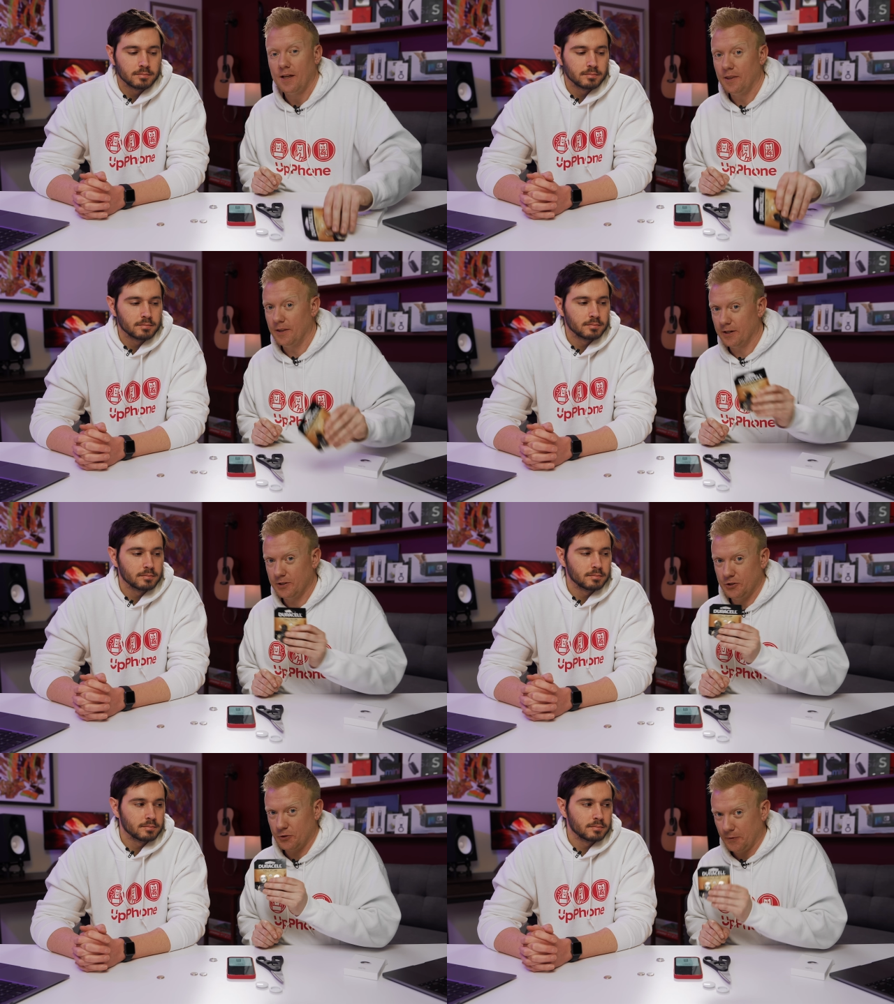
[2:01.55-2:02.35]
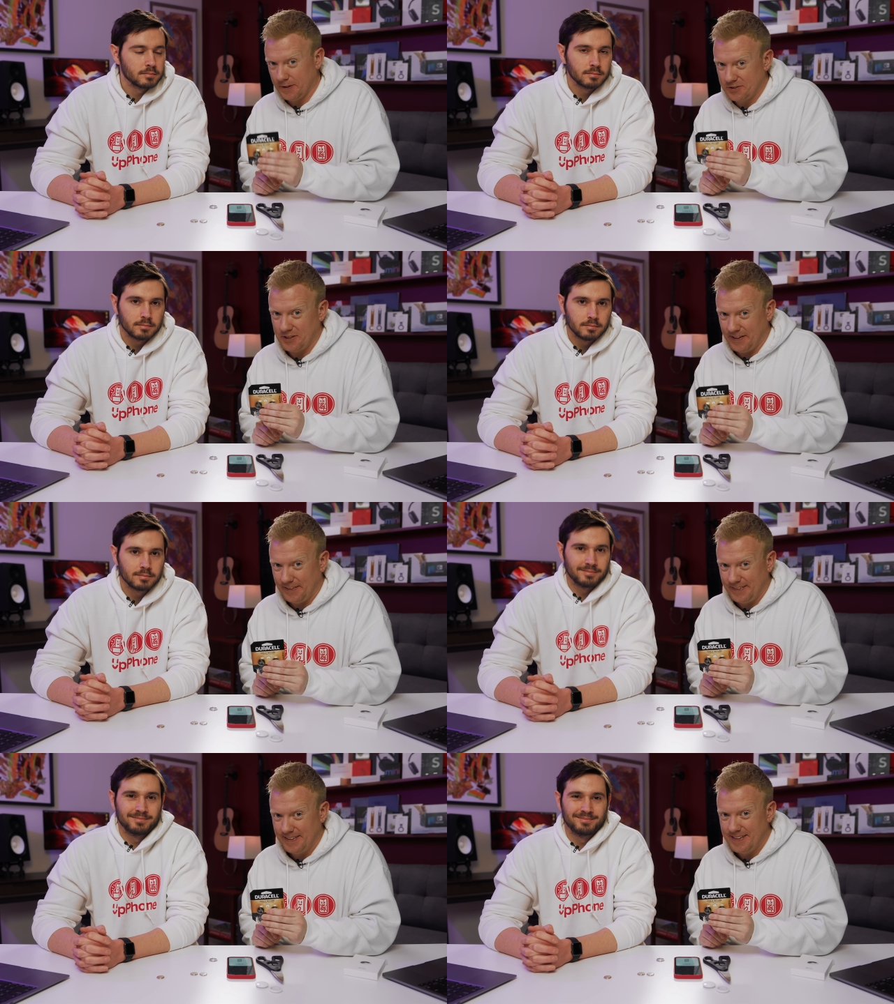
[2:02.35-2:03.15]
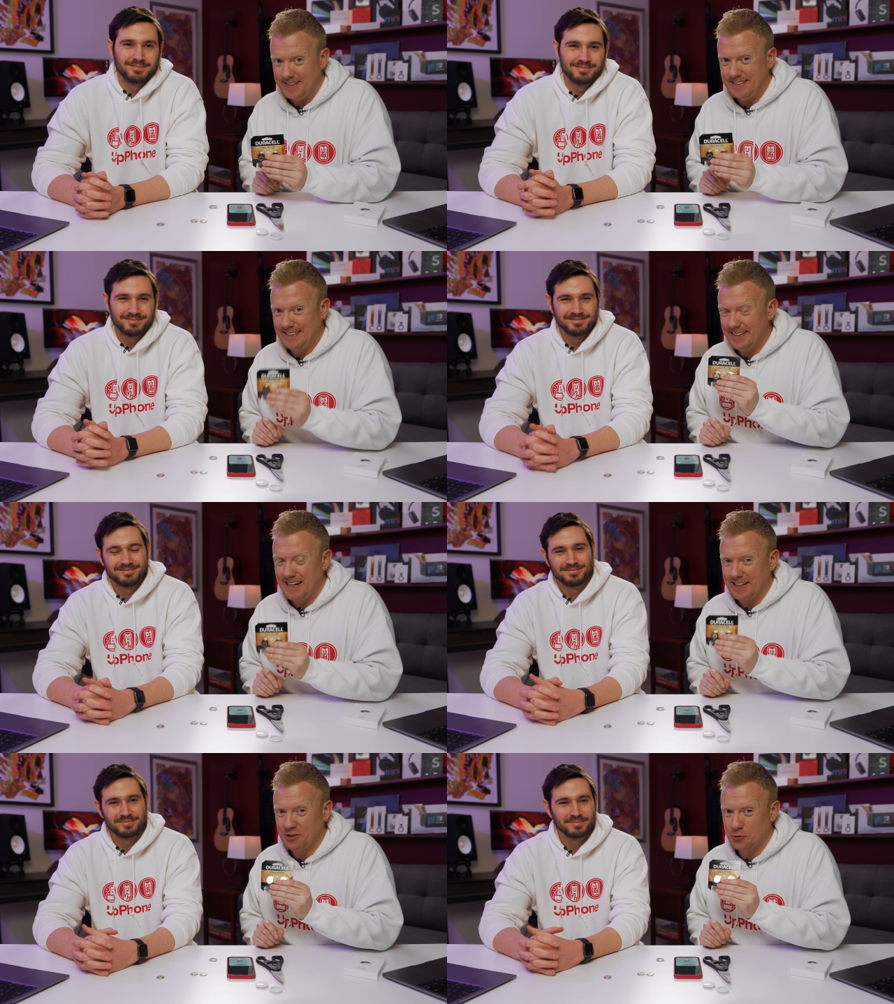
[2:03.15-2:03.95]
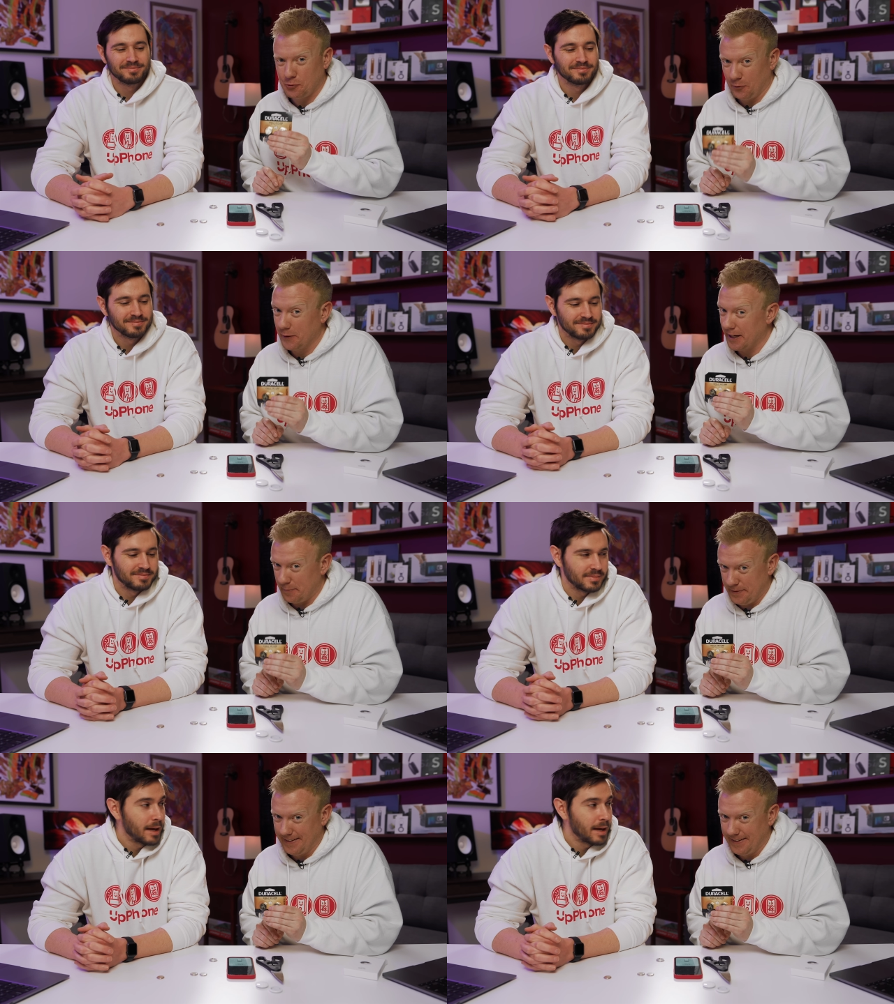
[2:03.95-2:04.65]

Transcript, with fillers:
Speaker 1: that Duracell did not screw it up.